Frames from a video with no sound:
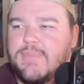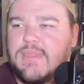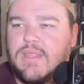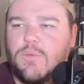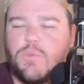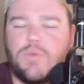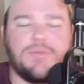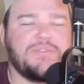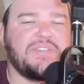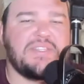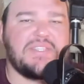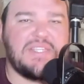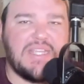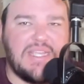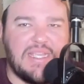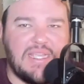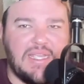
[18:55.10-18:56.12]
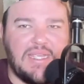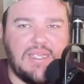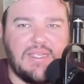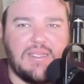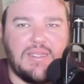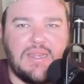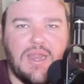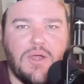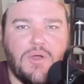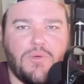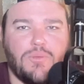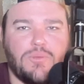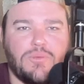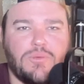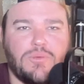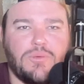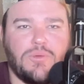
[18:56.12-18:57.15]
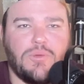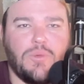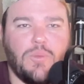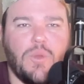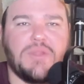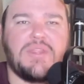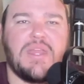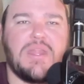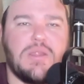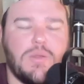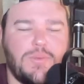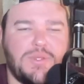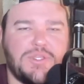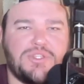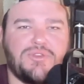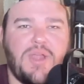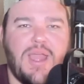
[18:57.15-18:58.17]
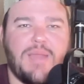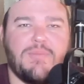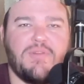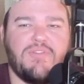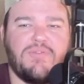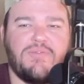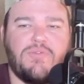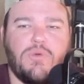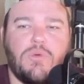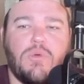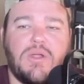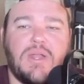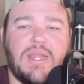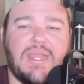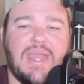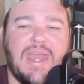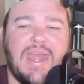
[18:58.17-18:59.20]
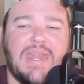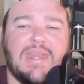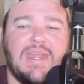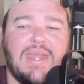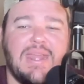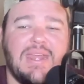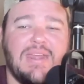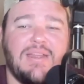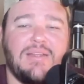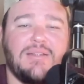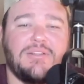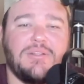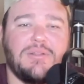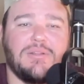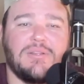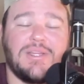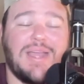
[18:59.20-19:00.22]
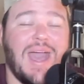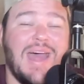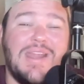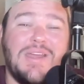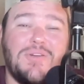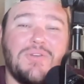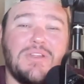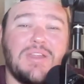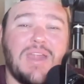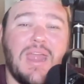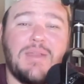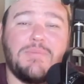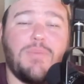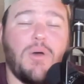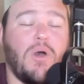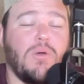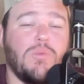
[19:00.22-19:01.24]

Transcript: We'll see, what they do with this track moving forward. Again, Logano and Paul